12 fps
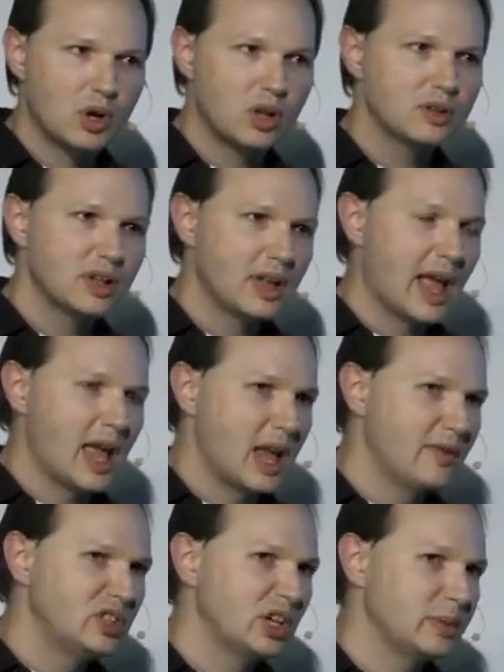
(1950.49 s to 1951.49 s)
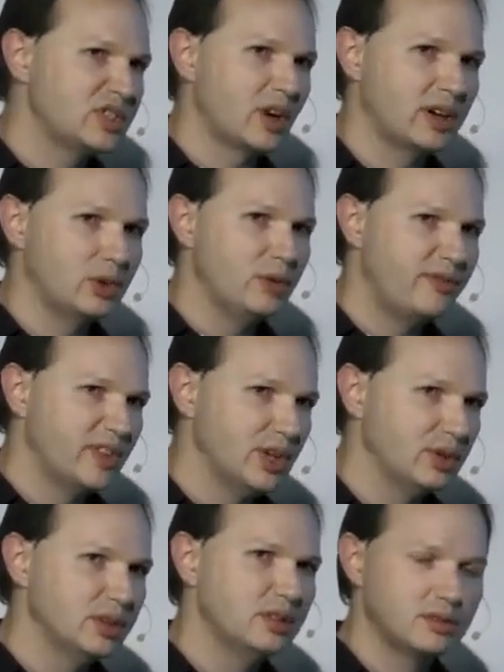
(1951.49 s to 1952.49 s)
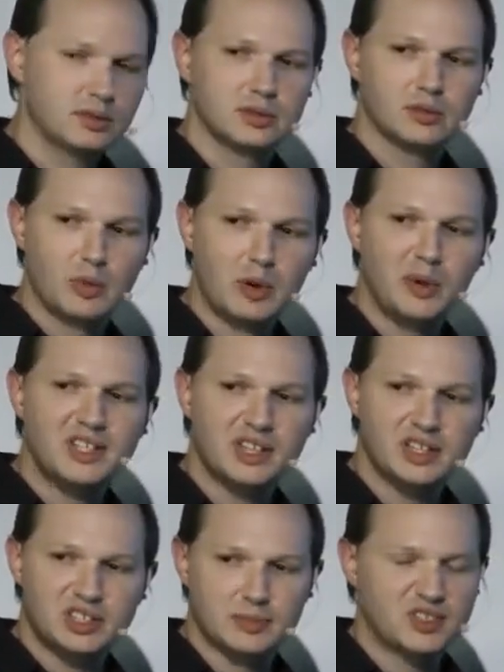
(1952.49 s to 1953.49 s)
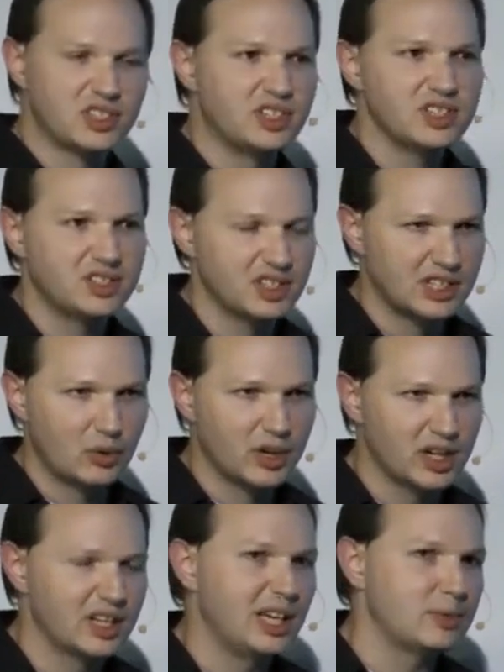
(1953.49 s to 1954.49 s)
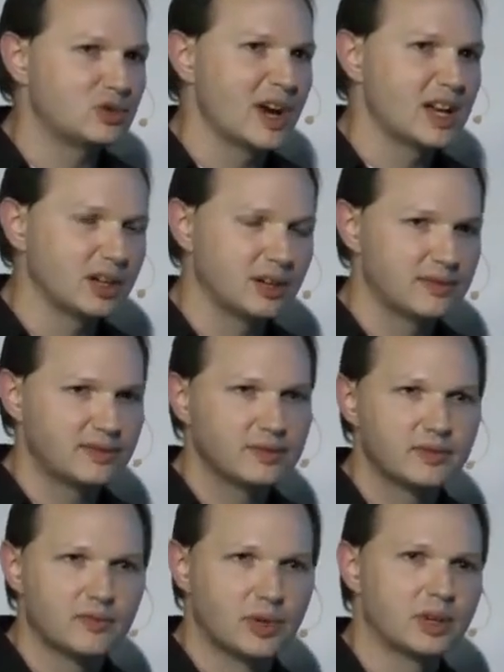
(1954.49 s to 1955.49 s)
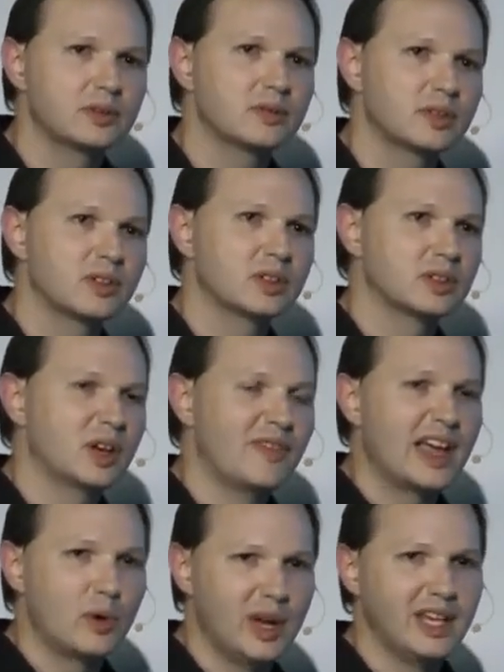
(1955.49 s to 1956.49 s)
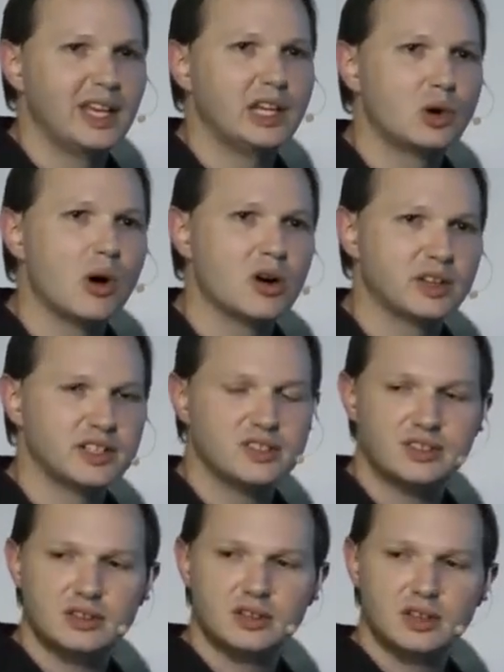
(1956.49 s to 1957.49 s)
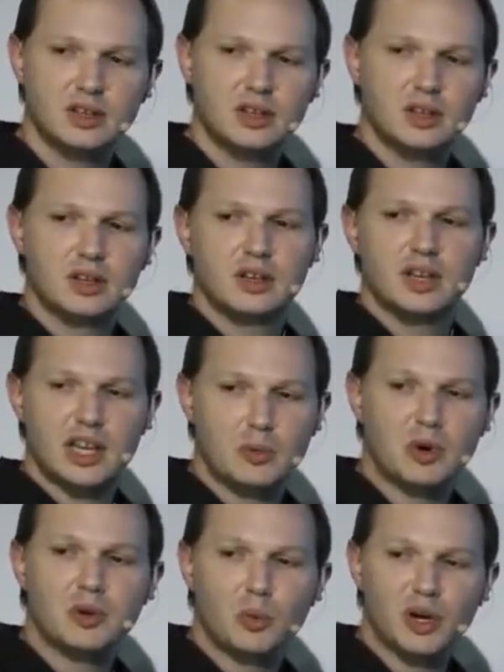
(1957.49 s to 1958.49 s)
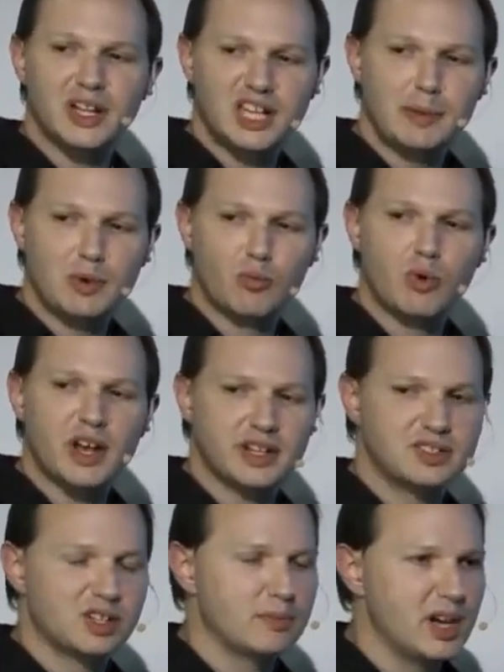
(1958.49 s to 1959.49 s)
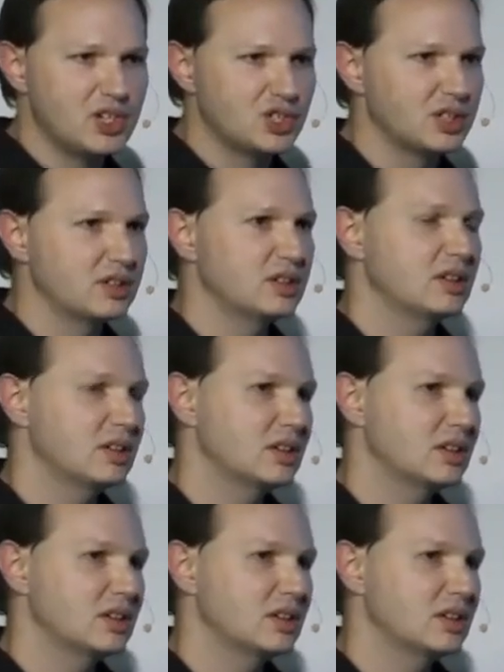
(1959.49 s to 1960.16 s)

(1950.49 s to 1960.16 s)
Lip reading: Well, every time we start a new field, we reset some statistics that we're going to keep track of for evaluating inequalities. And we're going to keep a running summation